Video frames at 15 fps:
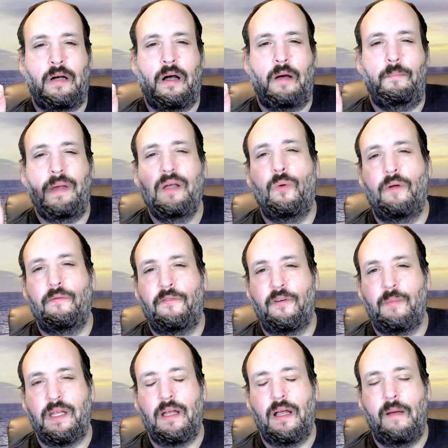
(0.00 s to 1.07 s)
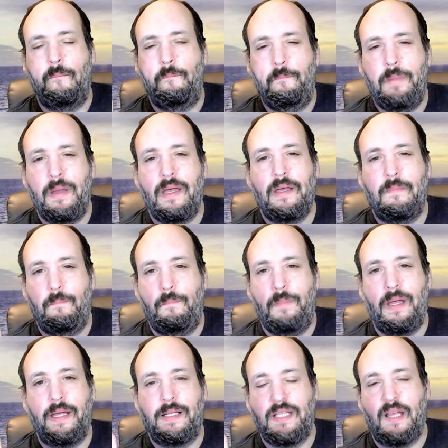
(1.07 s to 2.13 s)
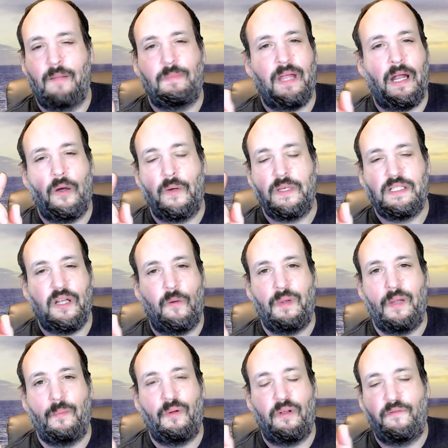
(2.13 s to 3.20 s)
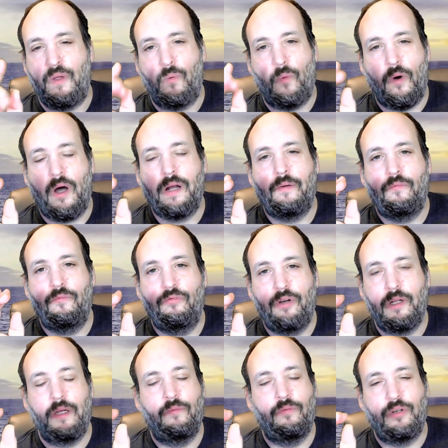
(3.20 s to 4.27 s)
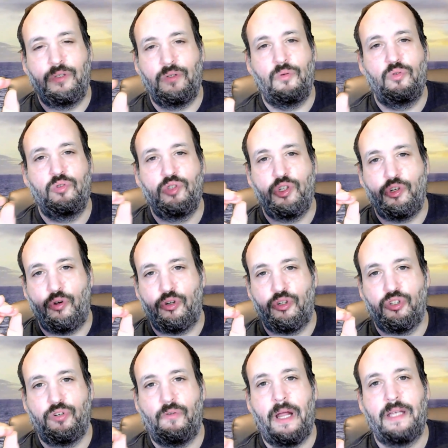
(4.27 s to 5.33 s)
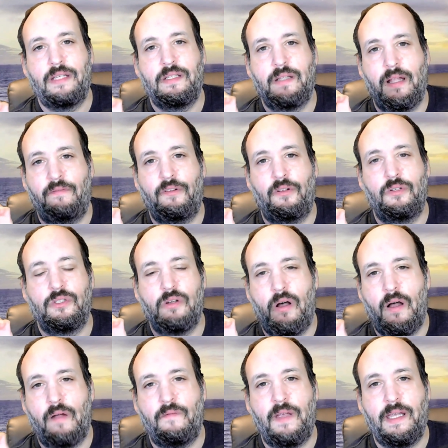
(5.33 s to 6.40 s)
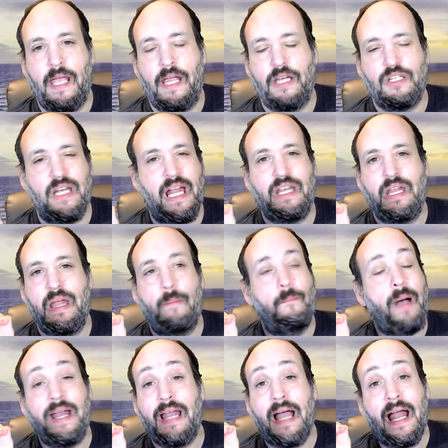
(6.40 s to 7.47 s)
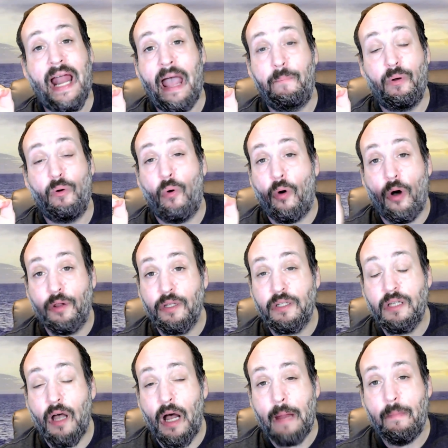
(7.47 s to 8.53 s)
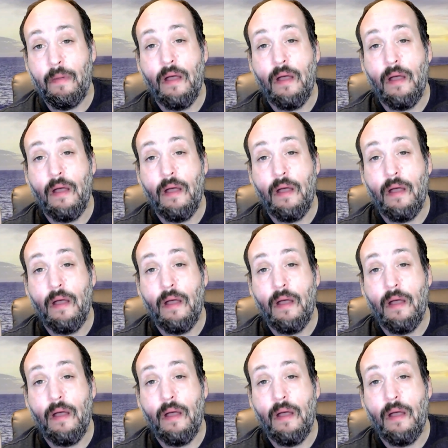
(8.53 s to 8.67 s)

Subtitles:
Big one for me, a big tip that I always tell people: if you want to really reduce your stress levels on vacation, and it might not happen all the time,